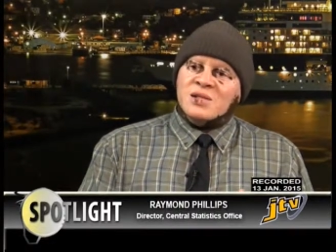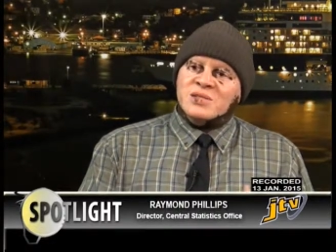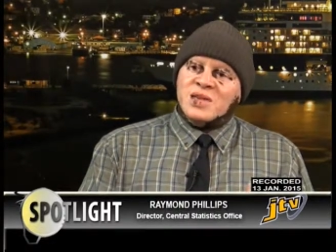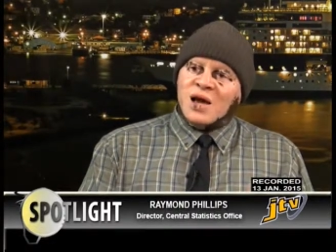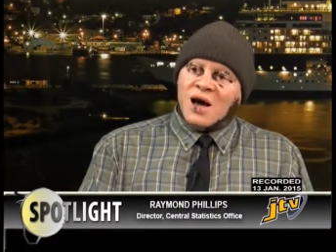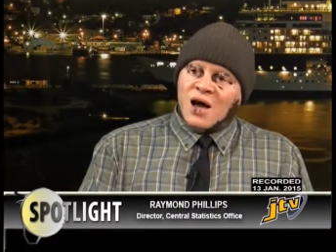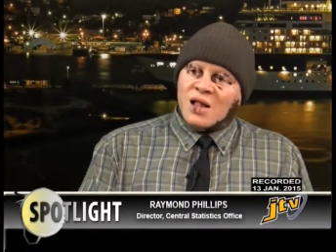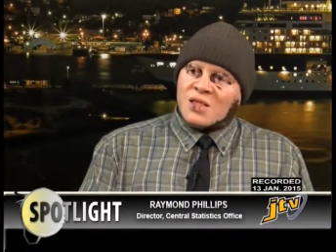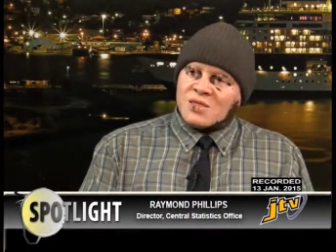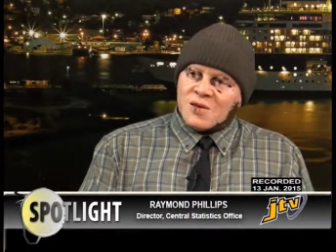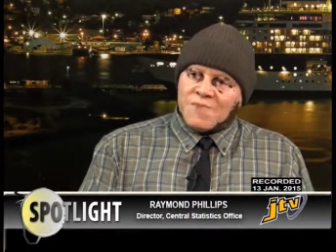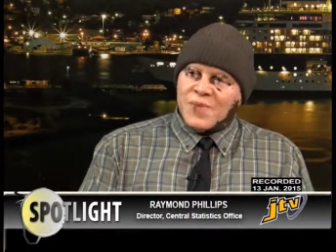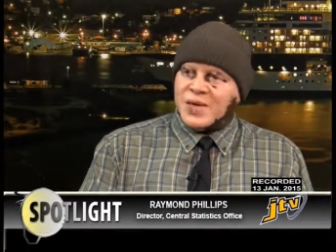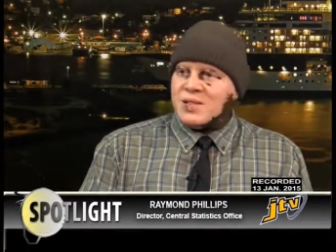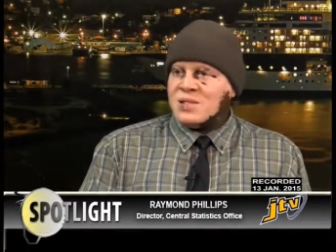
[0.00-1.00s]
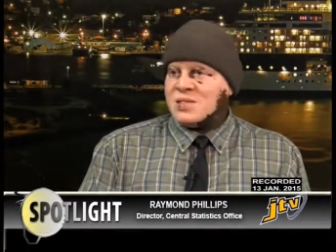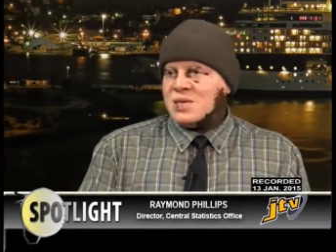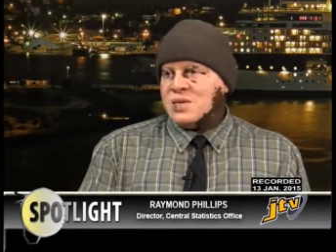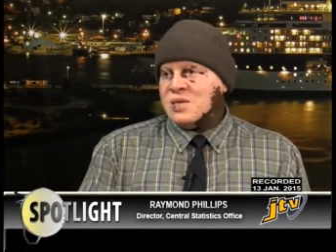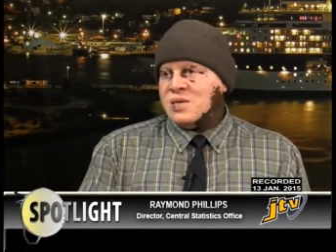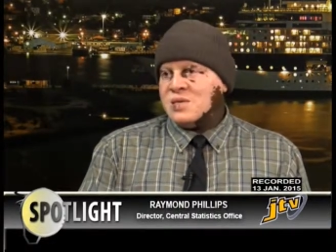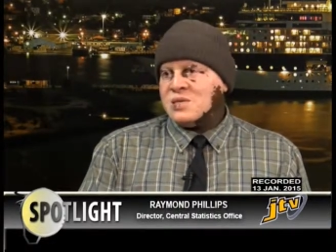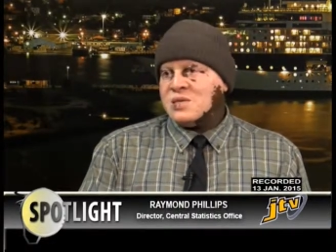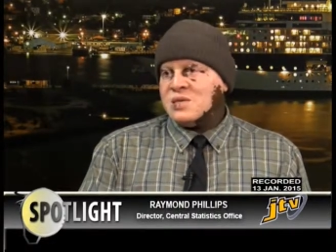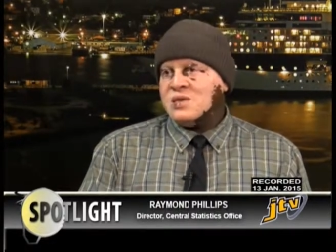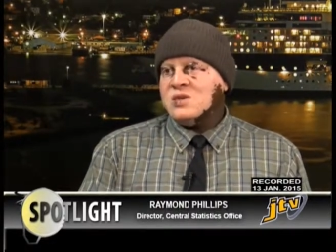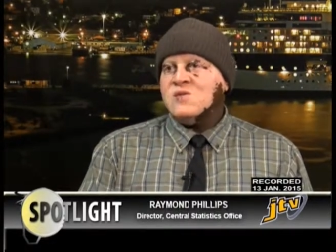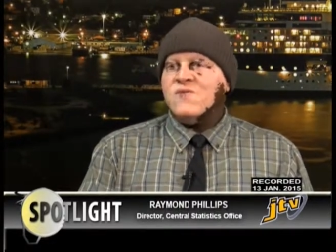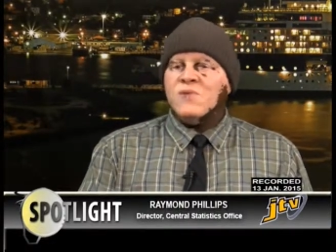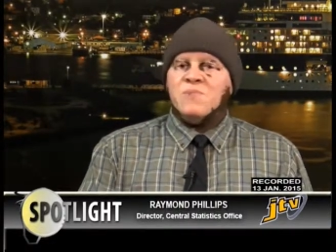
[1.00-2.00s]
There are also penalties,
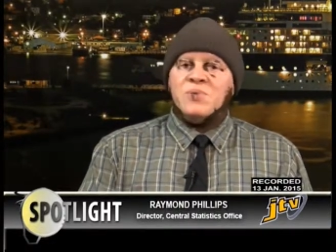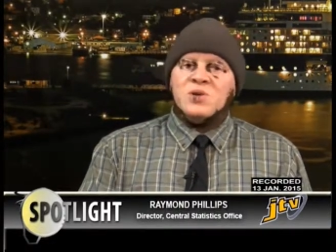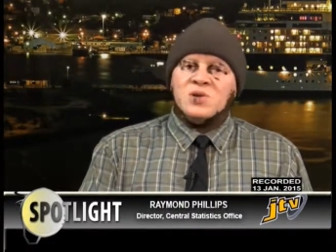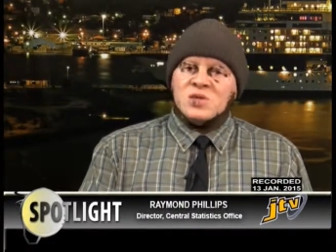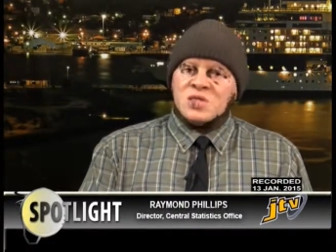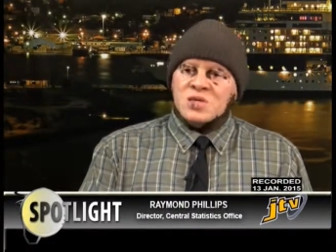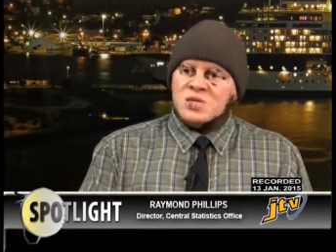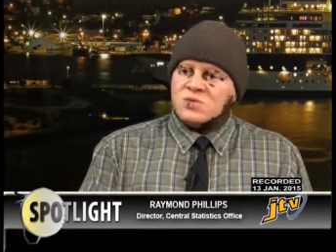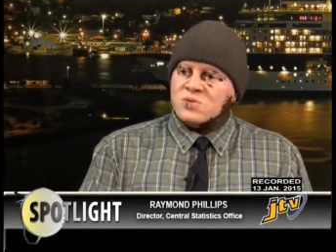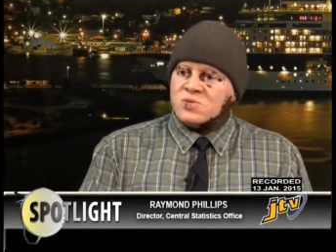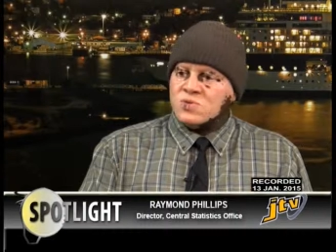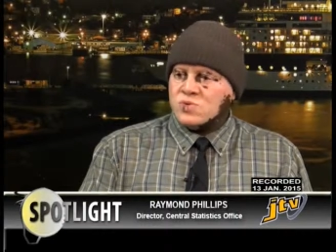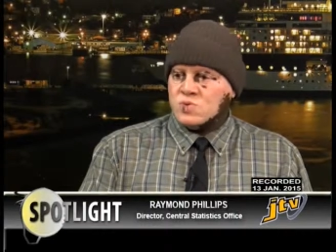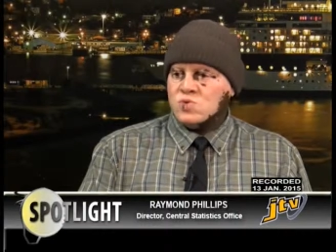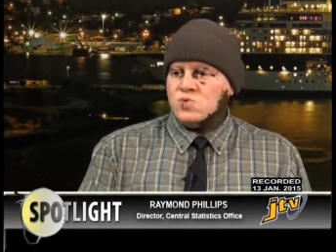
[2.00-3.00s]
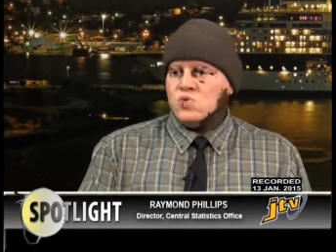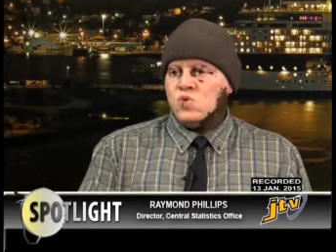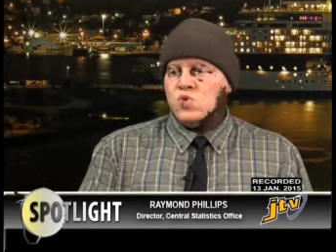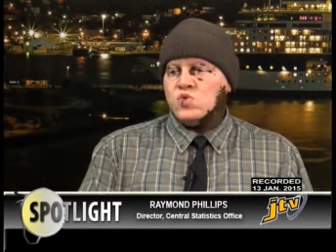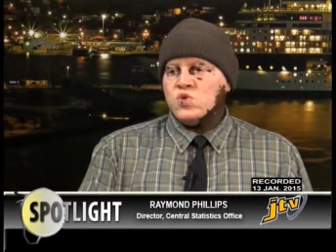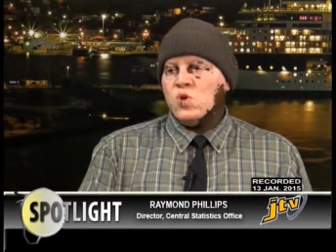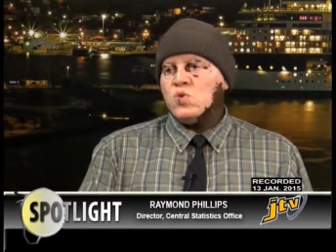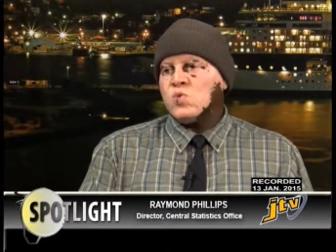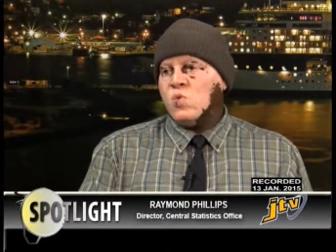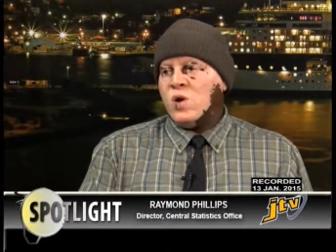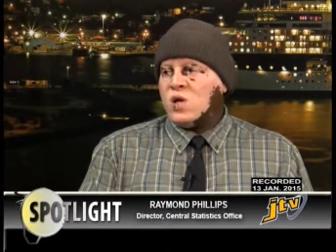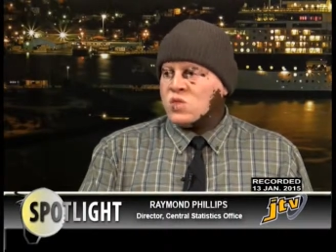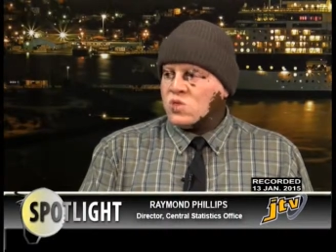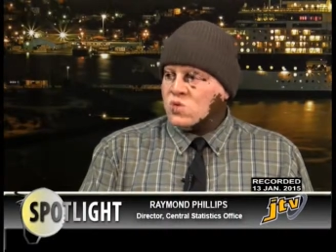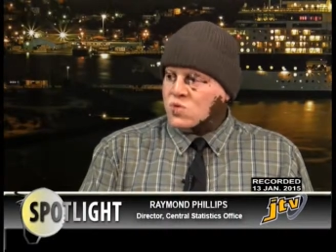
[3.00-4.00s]
you know, for person who don't
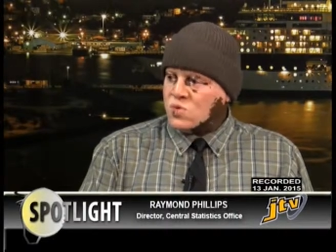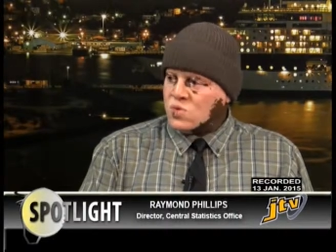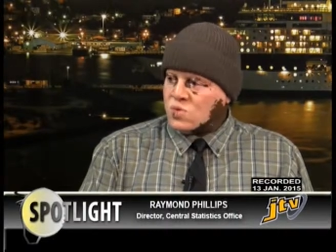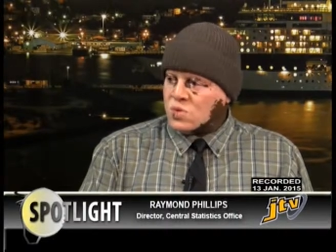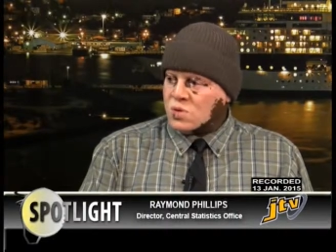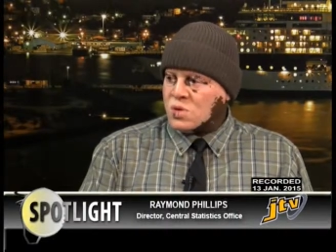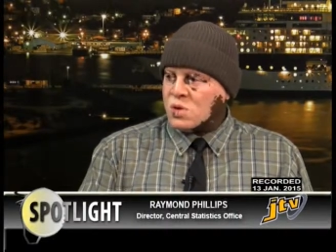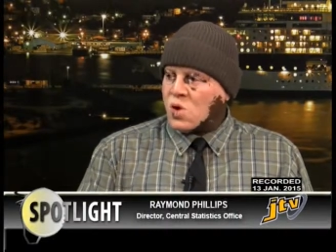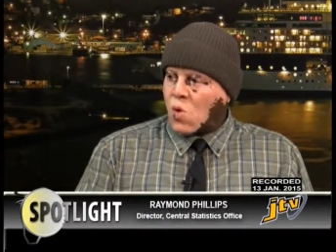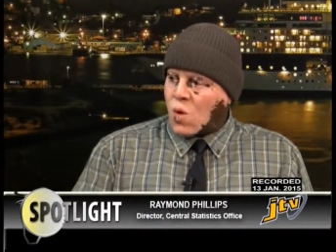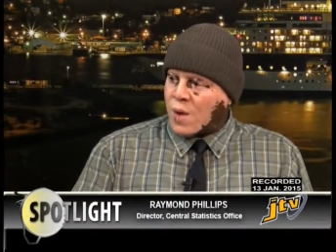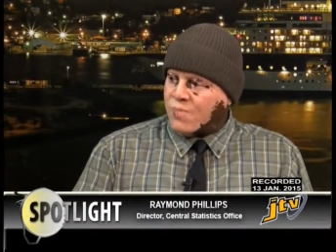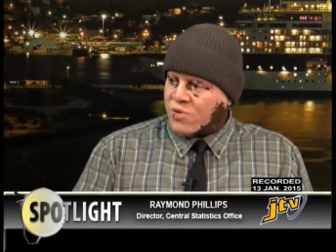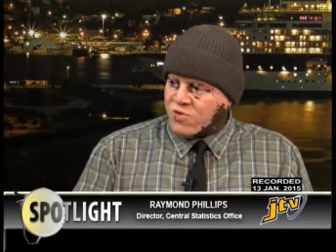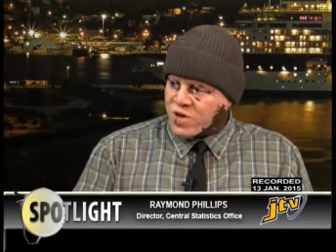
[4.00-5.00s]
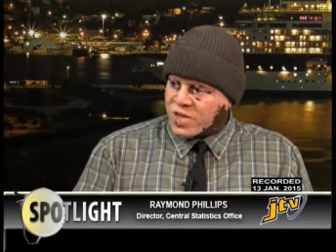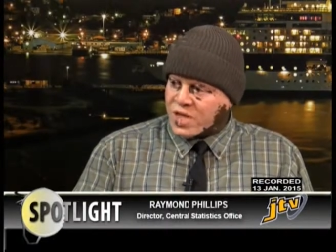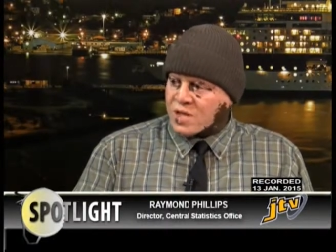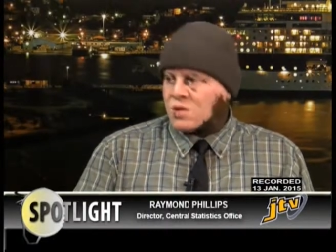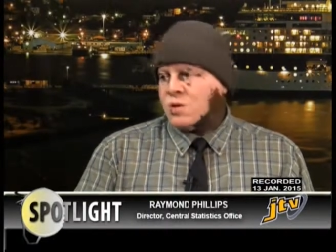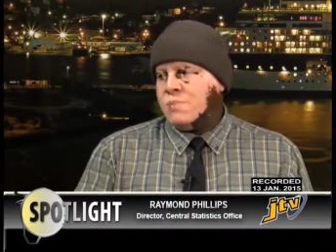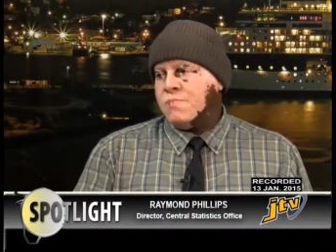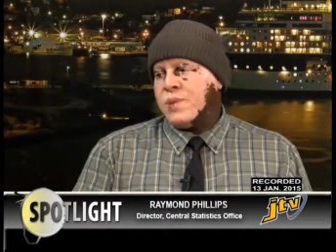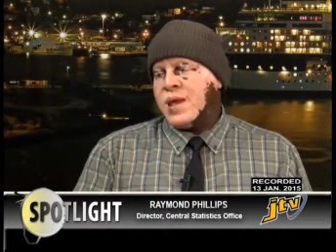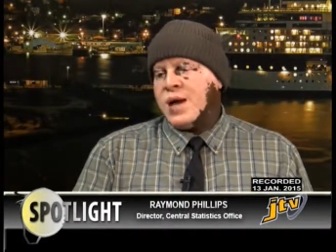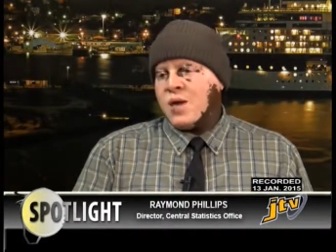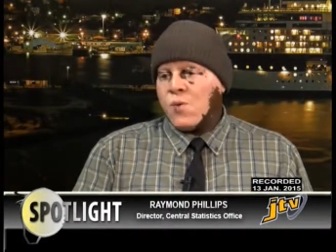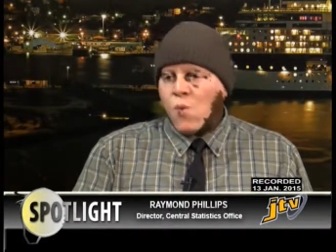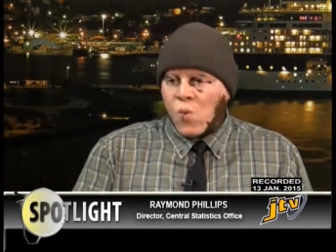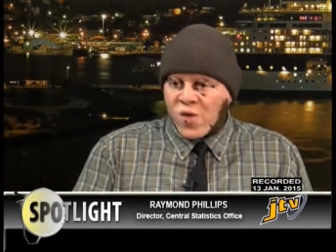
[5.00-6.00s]
want to cooperate and
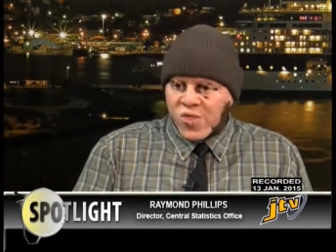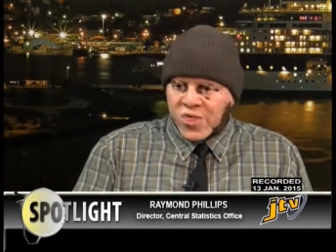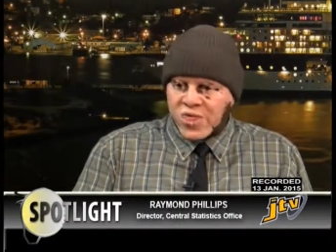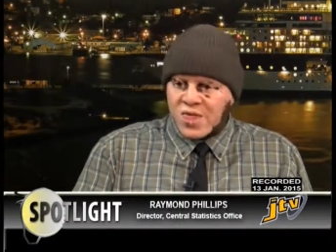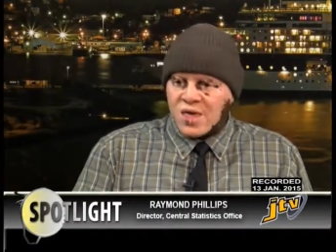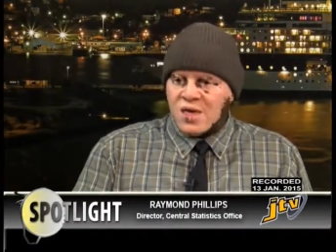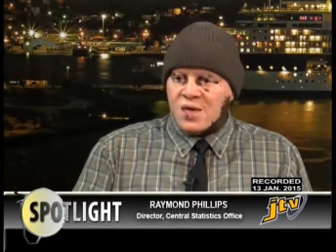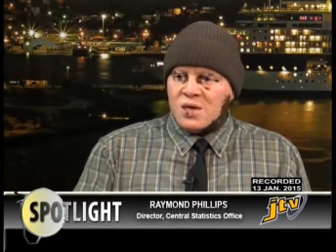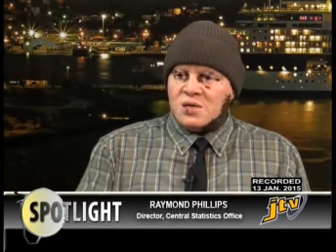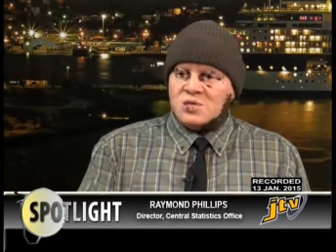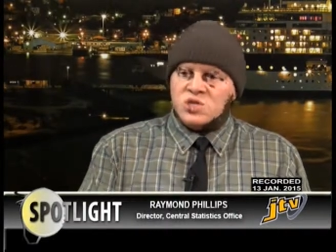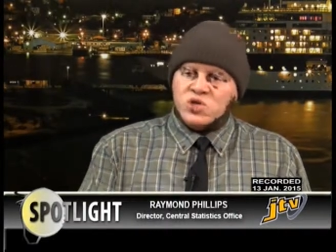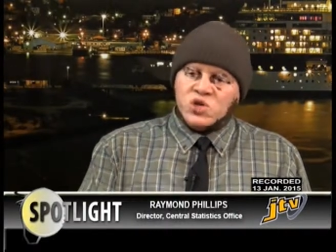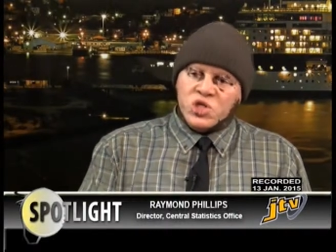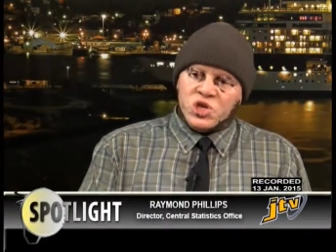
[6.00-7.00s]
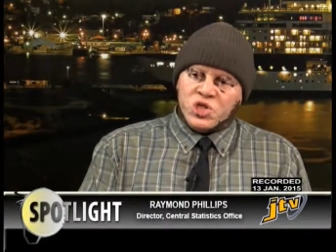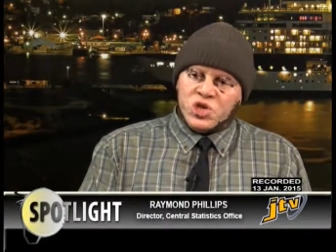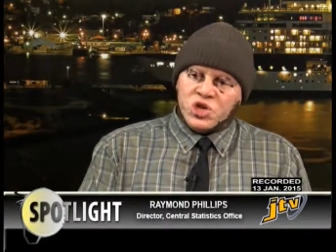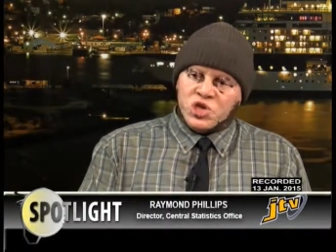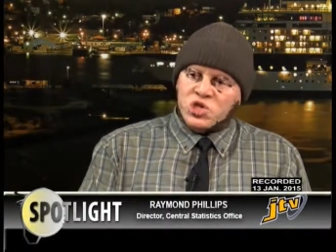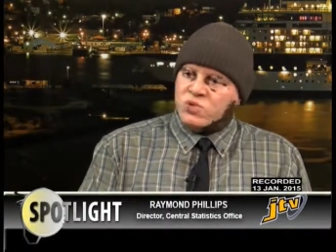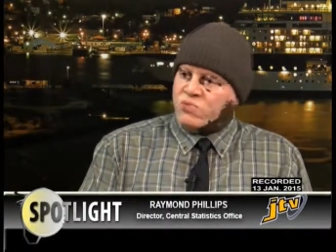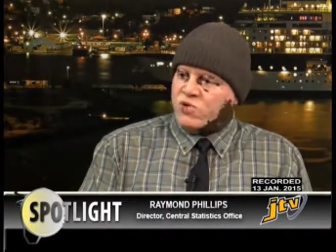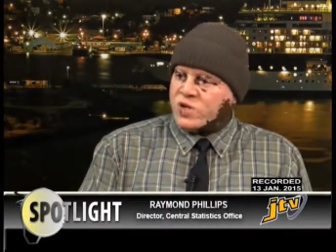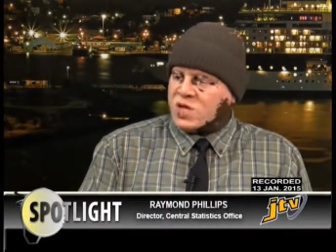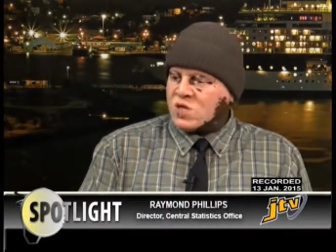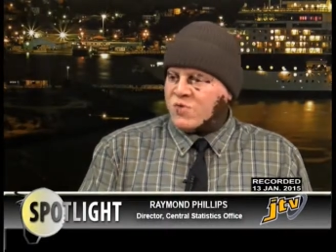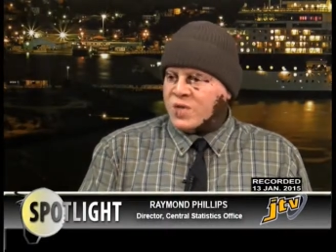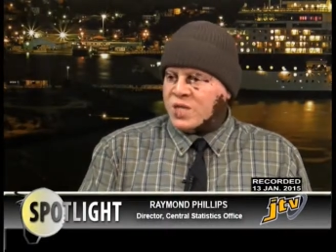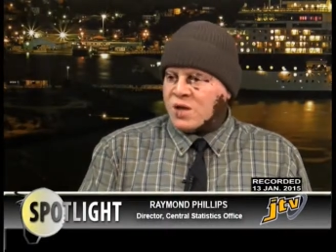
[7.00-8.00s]
comply with, you know, the, the
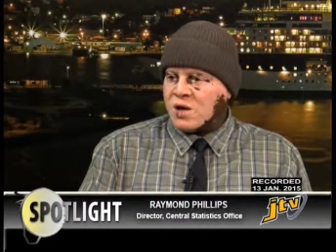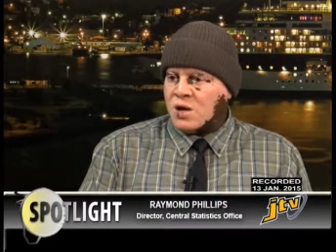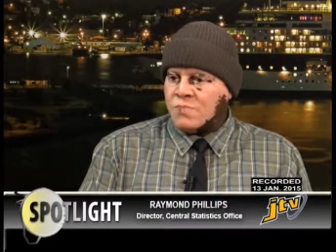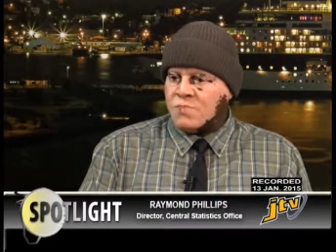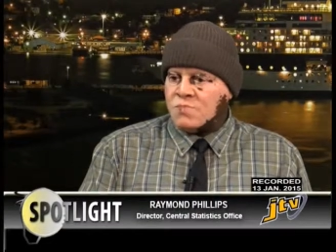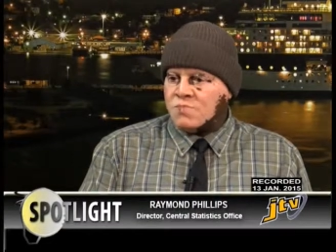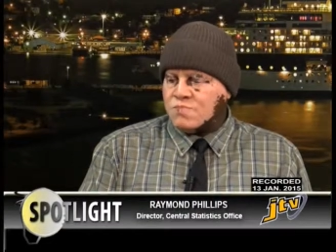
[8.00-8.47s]
enumerators when they come